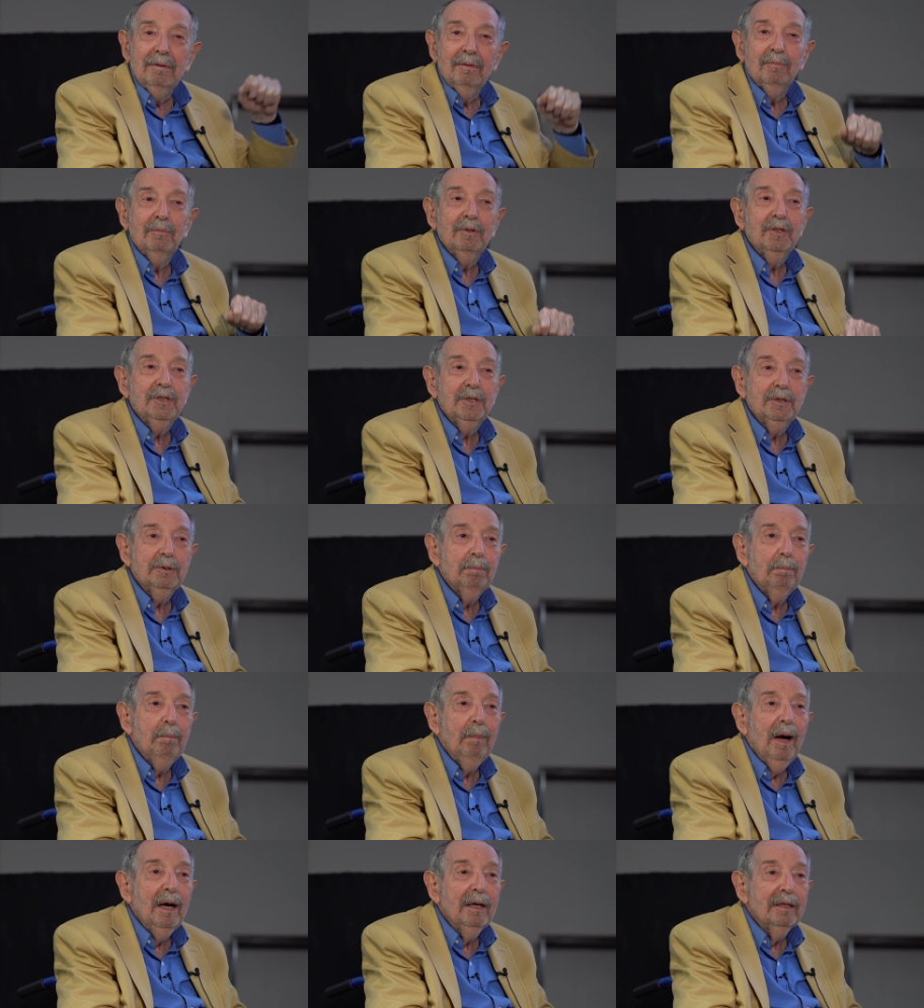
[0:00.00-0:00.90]
we
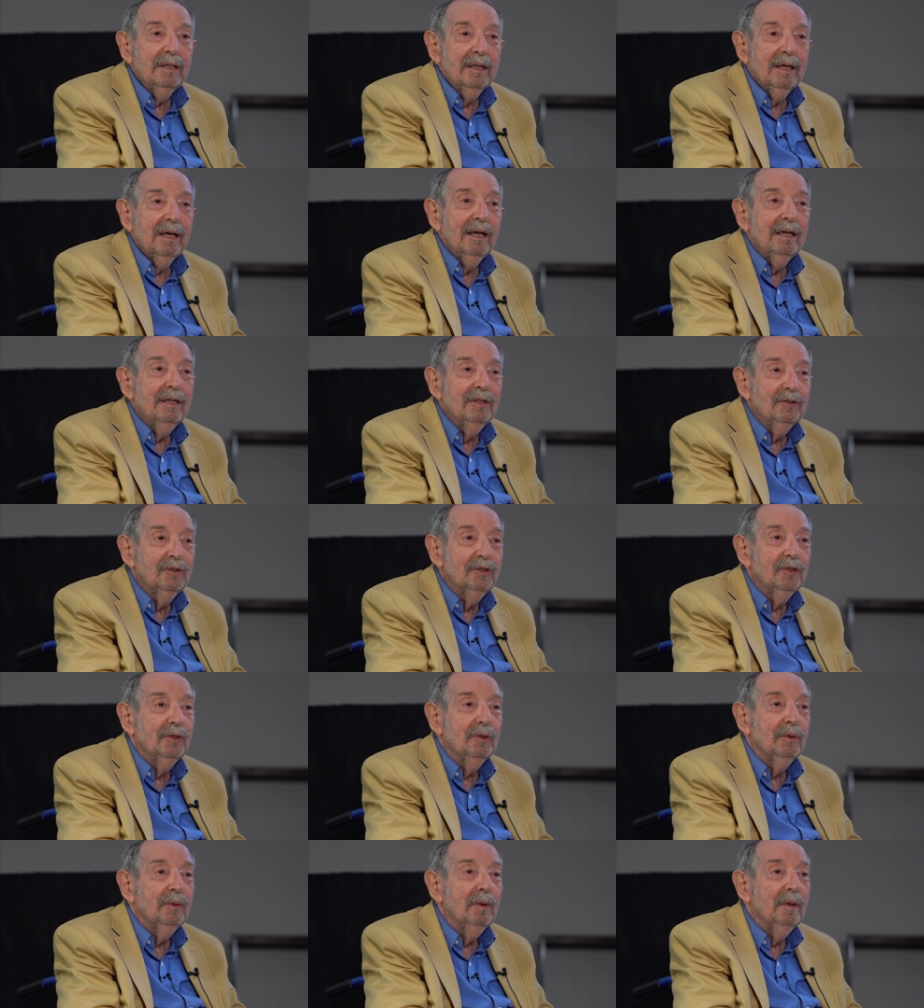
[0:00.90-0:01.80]
spike
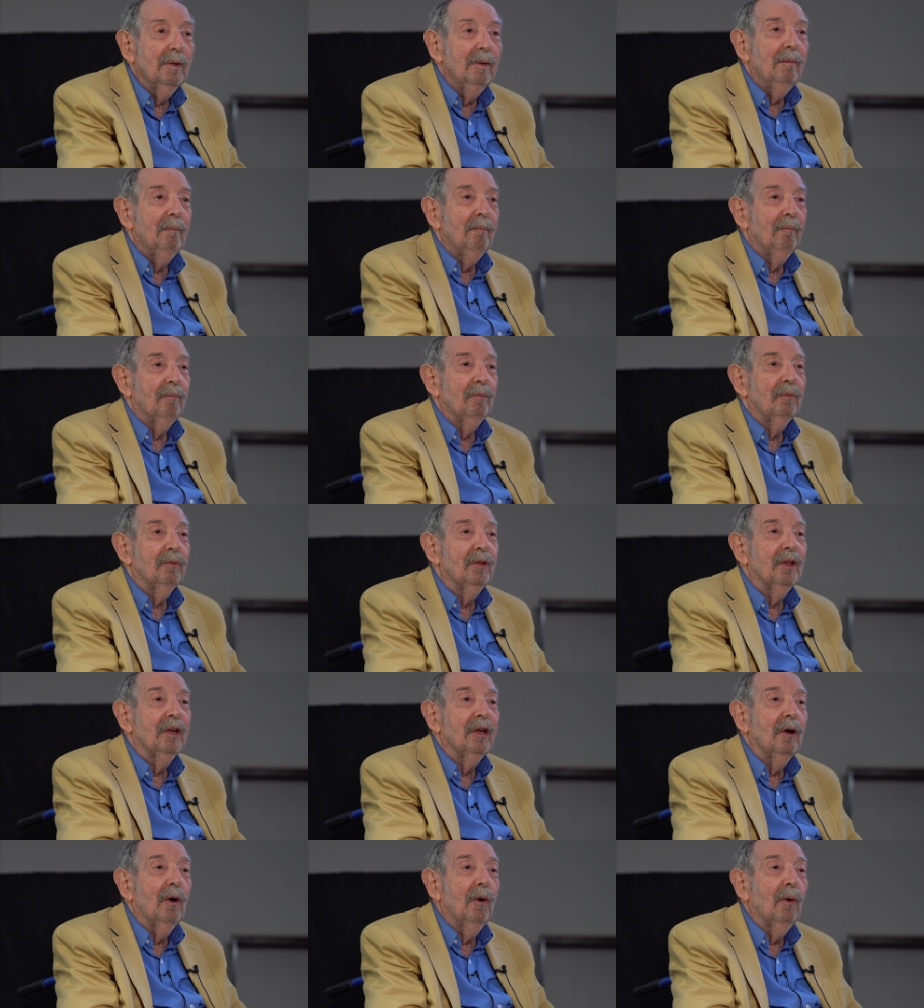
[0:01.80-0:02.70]
into
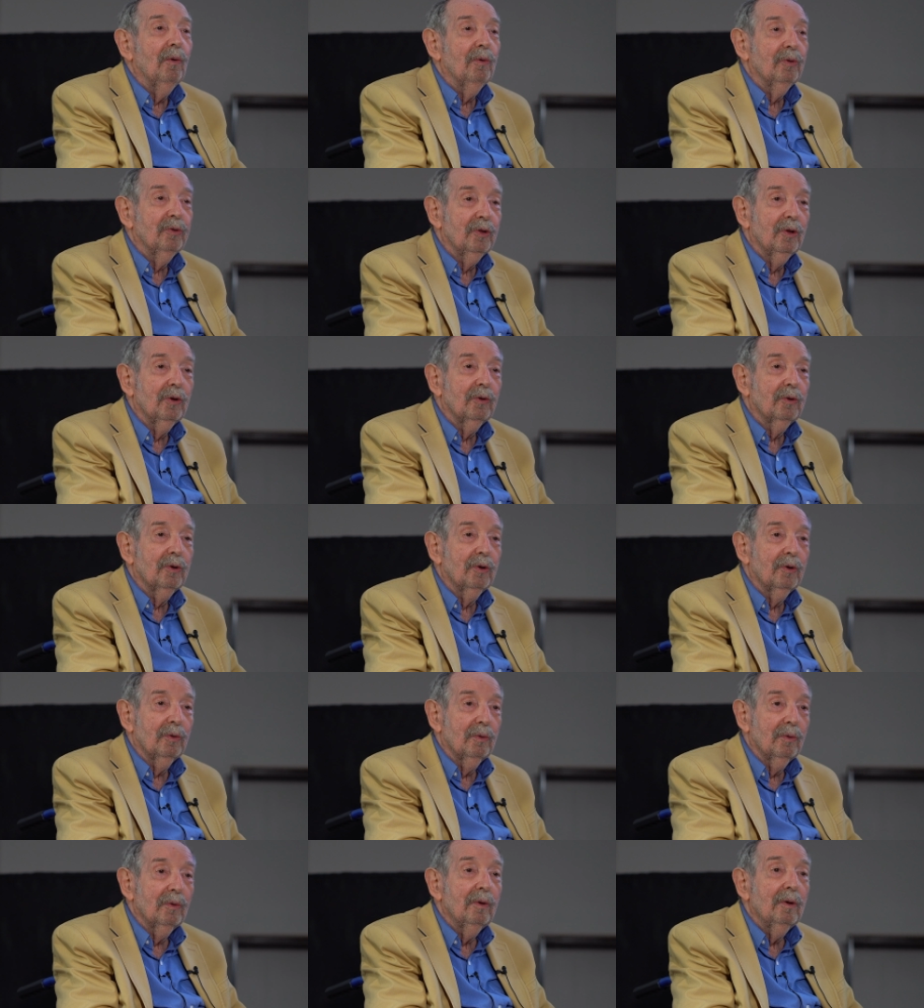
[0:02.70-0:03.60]
the
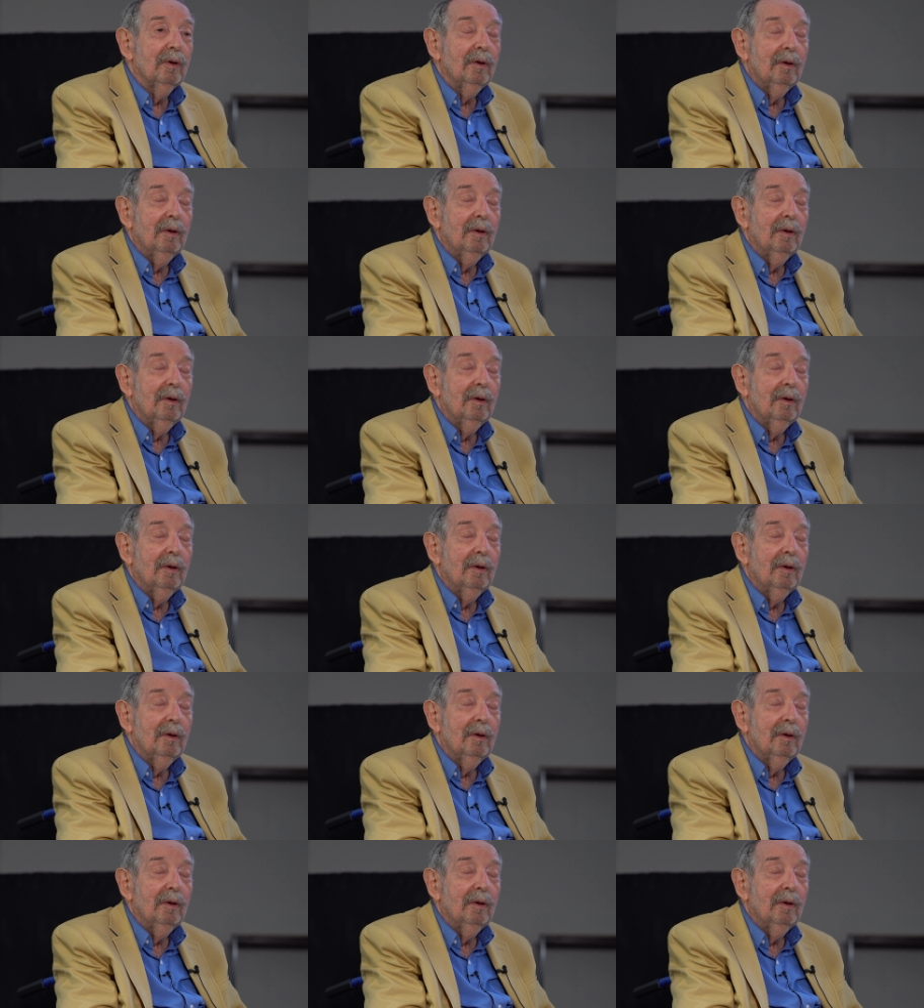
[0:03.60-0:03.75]
orthogonal